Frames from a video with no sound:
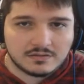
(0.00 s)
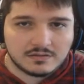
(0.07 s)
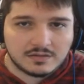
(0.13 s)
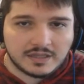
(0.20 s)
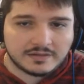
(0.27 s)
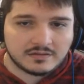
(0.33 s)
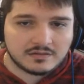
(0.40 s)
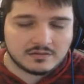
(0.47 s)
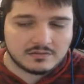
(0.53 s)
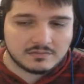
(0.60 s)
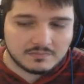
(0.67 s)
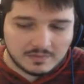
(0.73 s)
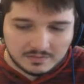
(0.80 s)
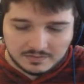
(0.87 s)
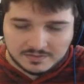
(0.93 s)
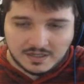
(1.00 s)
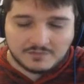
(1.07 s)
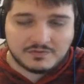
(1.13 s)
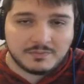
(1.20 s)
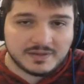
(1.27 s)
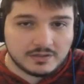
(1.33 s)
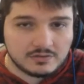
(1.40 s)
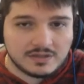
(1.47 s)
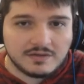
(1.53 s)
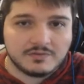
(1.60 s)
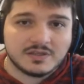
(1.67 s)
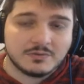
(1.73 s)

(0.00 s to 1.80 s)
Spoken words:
like, Doflamingo level.